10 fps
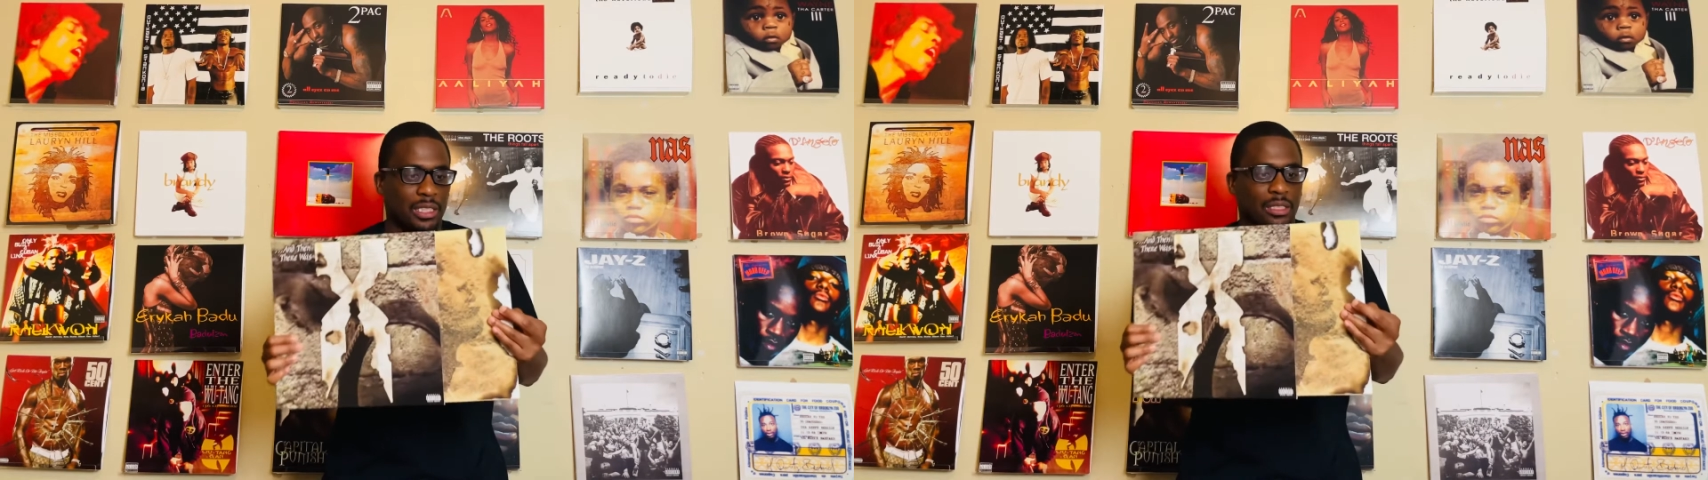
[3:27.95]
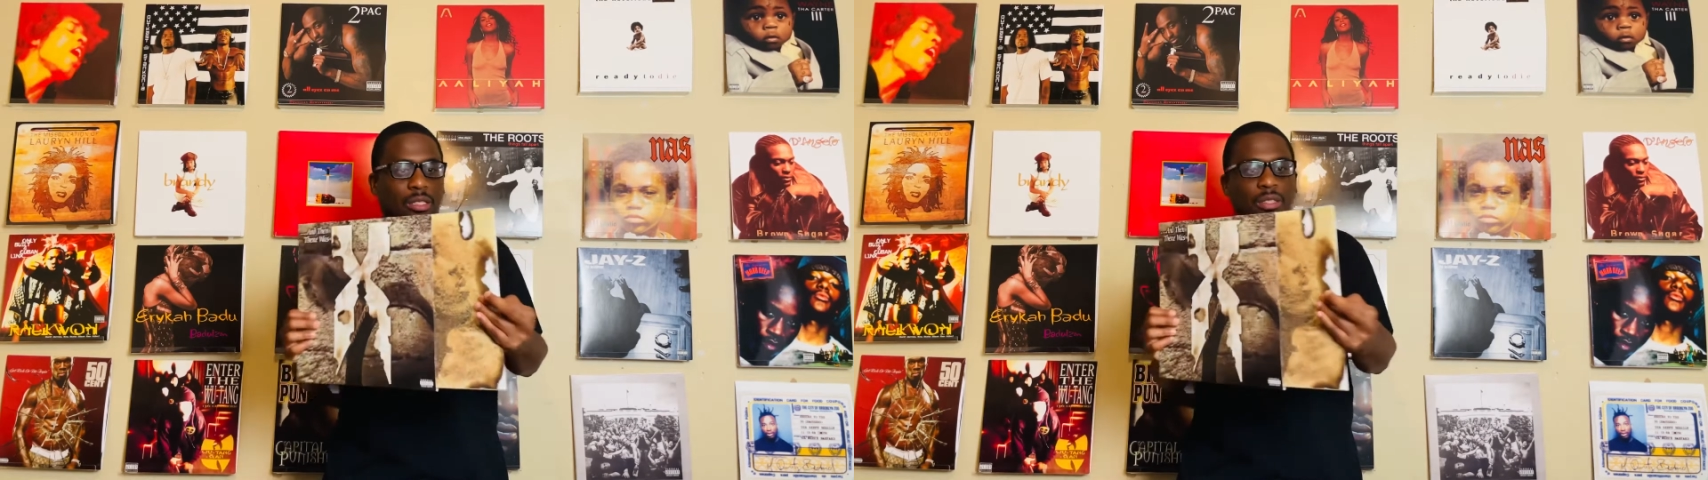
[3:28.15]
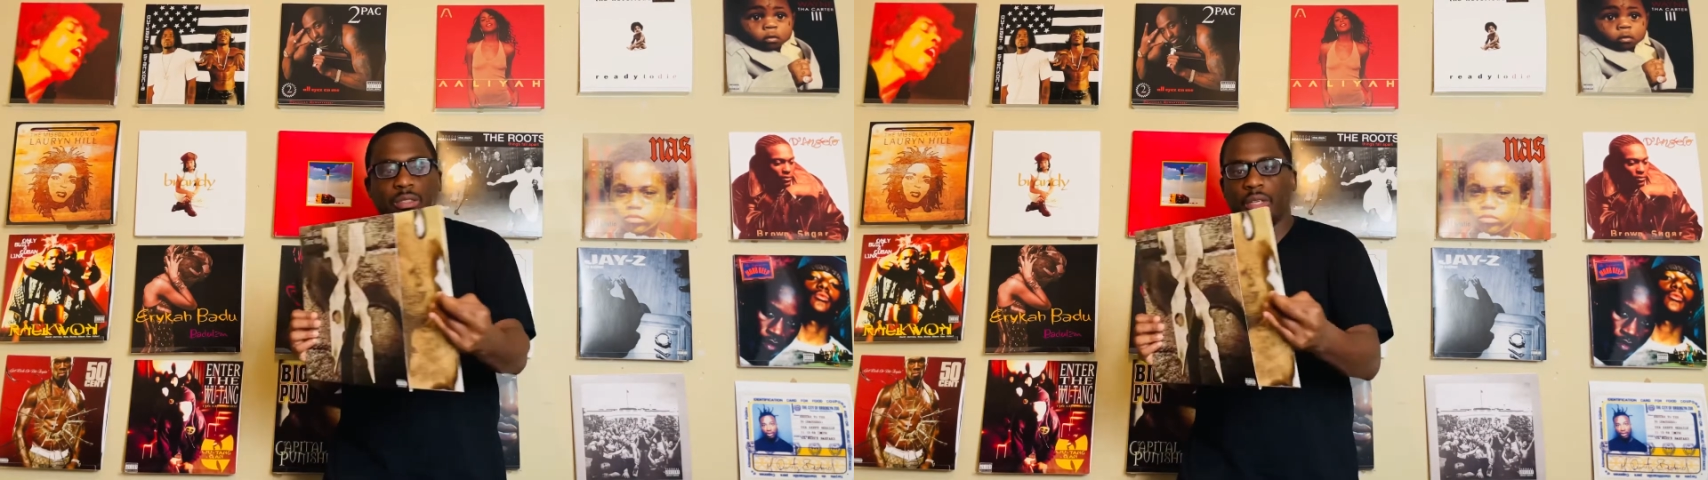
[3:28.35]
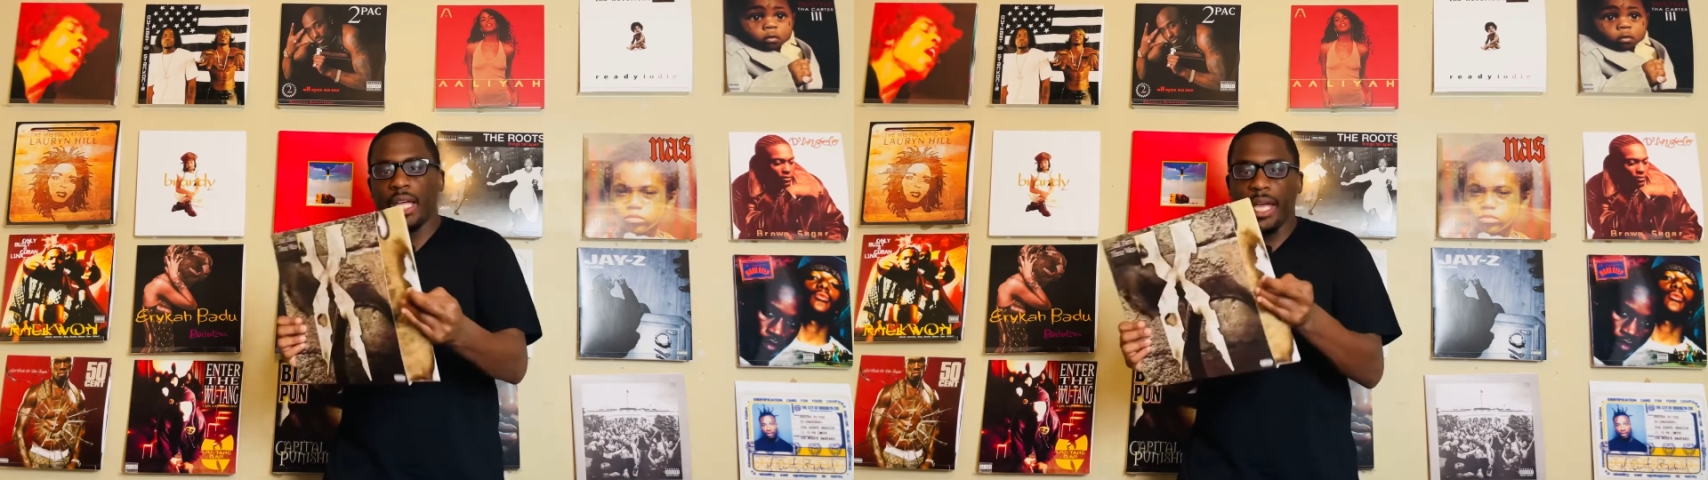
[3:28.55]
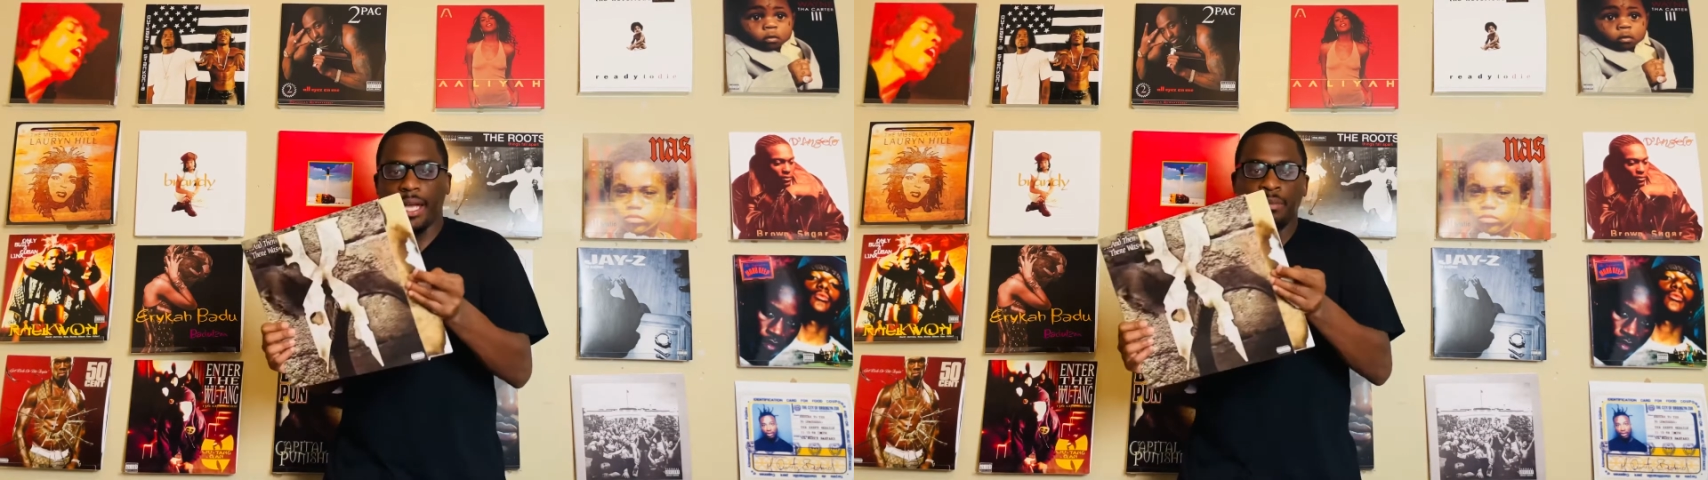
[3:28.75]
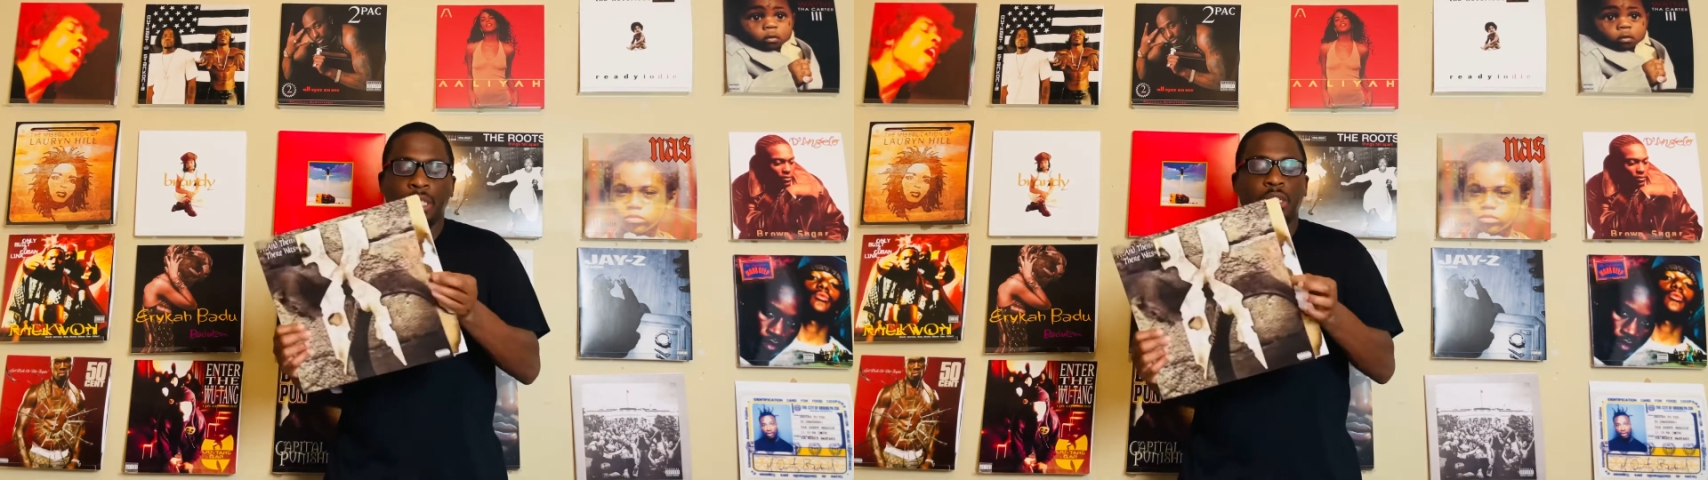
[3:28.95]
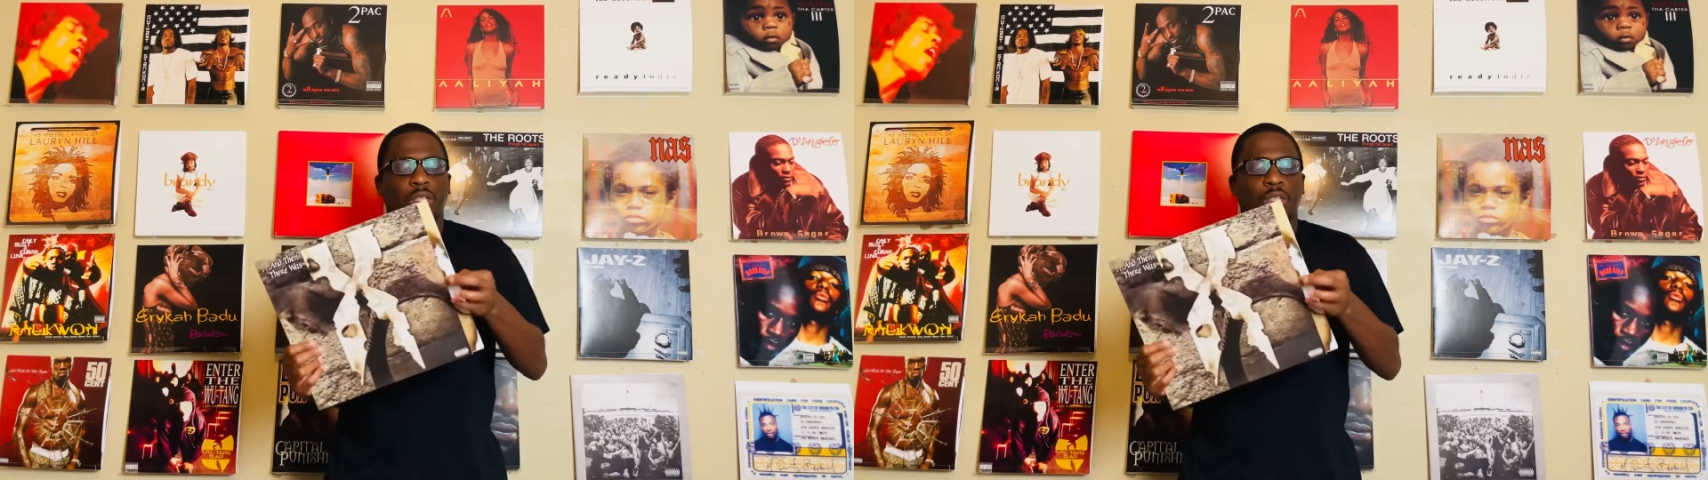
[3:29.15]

and you also have on